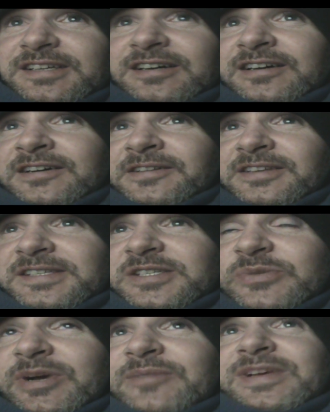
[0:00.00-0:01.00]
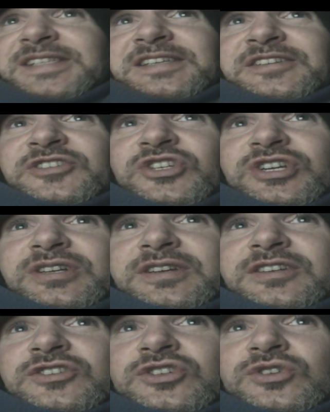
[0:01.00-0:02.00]
This is my message
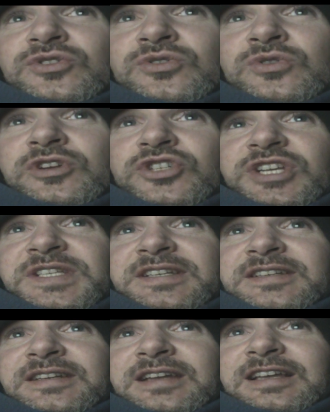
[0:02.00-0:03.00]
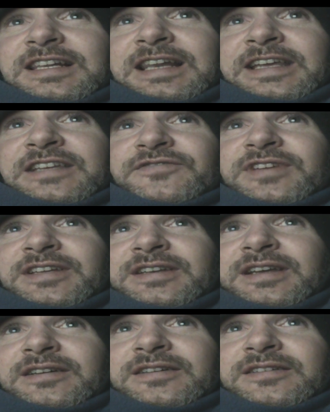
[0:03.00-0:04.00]
to Justin
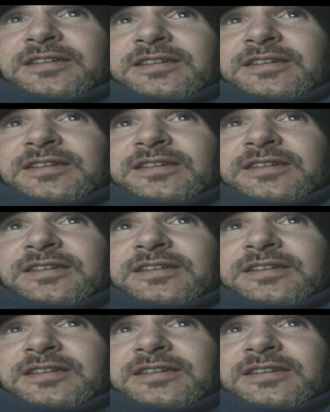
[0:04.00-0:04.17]
Langvin.